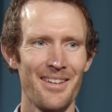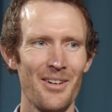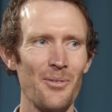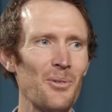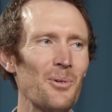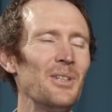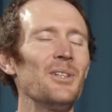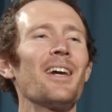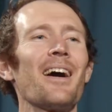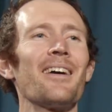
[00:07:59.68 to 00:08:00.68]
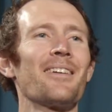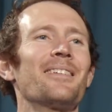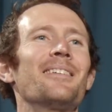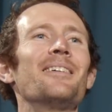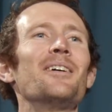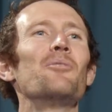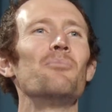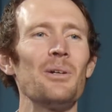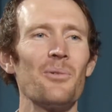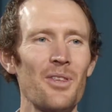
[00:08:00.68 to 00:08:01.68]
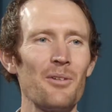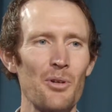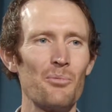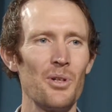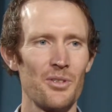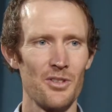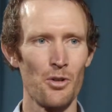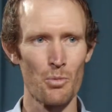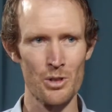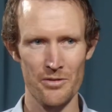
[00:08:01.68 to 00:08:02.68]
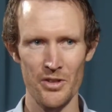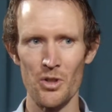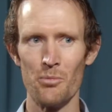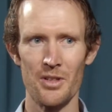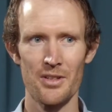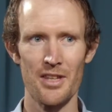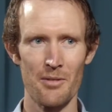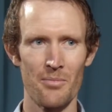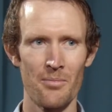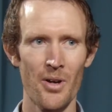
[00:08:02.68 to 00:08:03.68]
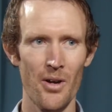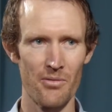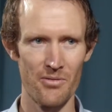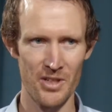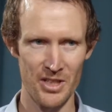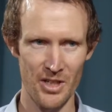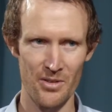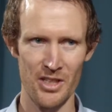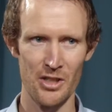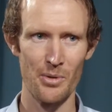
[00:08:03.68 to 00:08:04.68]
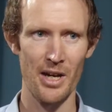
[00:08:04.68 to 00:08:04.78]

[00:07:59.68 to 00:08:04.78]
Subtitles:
when you can't be with them in person, you're more of a human to them over video than you